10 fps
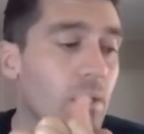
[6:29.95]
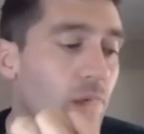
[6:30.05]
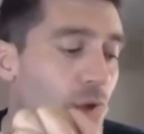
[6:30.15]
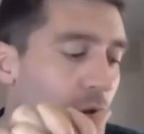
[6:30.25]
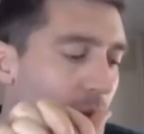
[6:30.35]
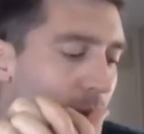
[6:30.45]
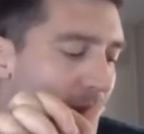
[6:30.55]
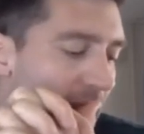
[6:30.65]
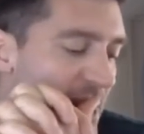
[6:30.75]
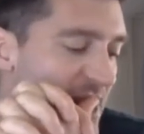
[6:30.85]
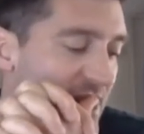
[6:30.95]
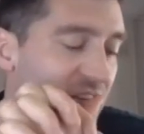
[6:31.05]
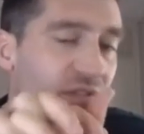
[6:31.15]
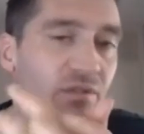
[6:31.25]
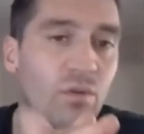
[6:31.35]
you're going to pay
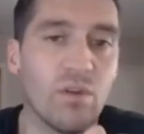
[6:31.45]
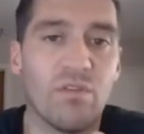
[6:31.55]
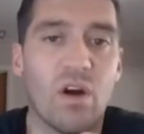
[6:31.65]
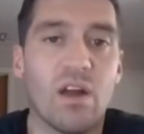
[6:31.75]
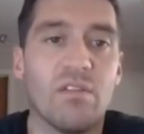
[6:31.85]
$45